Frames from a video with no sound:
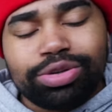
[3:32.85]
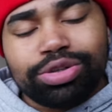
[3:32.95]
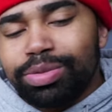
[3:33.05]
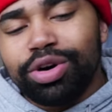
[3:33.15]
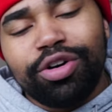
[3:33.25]

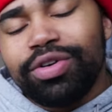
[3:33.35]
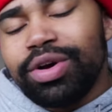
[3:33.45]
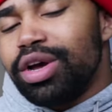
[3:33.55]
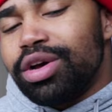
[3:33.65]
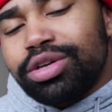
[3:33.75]
smooth,
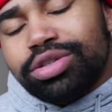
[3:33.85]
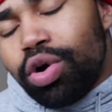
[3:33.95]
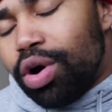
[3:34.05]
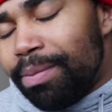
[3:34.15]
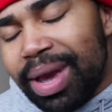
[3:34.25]
so
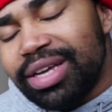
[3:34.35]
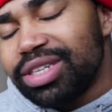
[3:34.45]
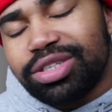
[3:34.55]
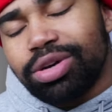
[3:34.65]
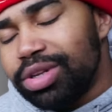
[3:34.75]
amazing,
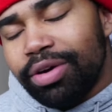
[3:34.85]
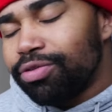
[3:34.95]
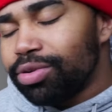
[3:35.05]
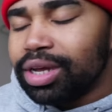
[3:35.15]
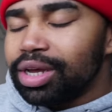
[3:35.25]
so
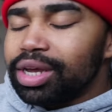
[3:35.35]
different.